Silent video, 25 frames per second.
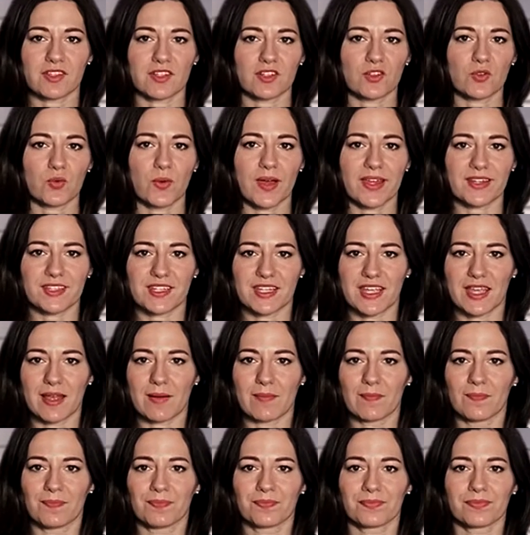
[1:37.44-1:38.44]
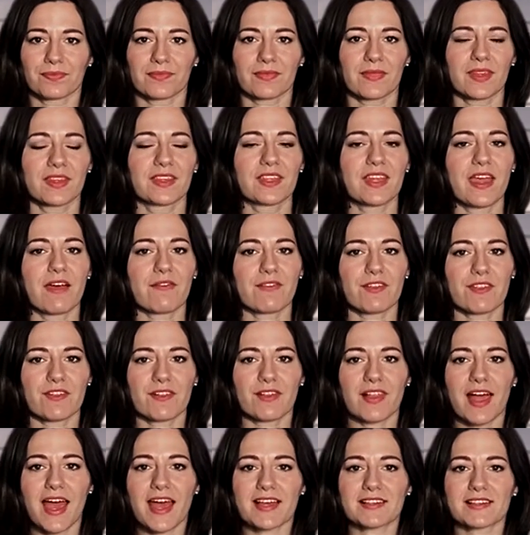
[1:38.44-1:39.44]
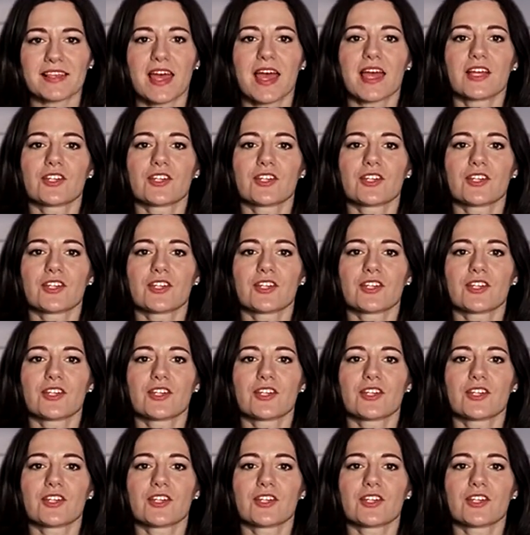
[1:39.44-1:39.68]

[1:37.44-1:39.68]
twenty. Nevertheless,